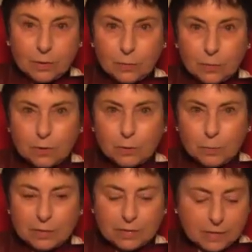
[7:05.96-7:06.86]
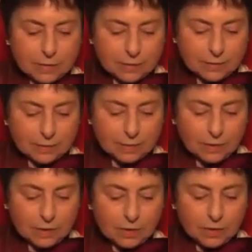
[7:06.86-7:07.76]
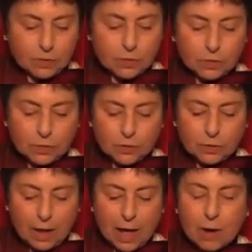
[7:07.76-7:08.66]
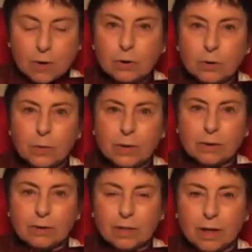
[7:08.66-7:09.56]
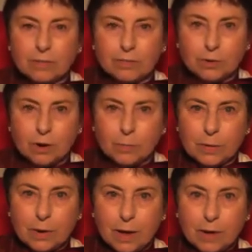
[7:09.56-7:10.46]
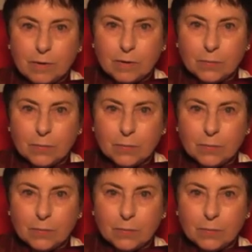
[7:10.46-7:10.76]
will you please turn our wheel of Dharma now?